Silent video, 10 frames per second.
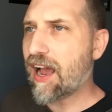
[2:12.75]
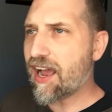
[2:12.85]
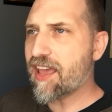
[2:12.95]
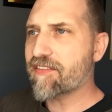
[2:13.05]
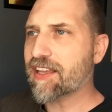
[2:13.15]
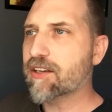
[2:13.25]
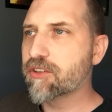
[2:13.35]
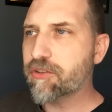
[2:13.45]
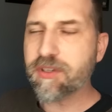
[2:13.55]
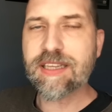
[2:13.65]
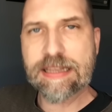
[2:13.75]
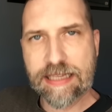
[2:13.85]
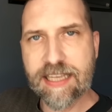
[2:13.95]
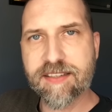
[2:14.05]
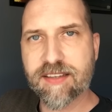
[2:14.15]
I have included
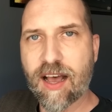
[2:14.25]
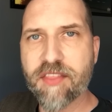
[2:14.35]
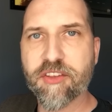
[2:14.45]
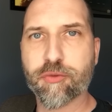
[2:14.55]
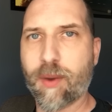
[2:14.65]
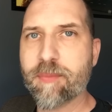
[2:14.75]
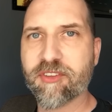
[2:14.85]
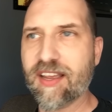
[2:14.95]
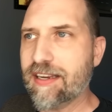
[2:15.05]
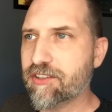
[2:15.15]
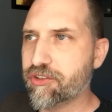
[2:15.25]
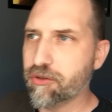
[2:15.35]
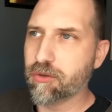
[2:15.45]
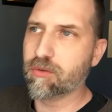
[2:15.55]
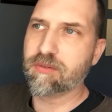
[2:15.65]
links on this website
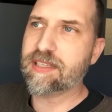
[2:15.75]
to,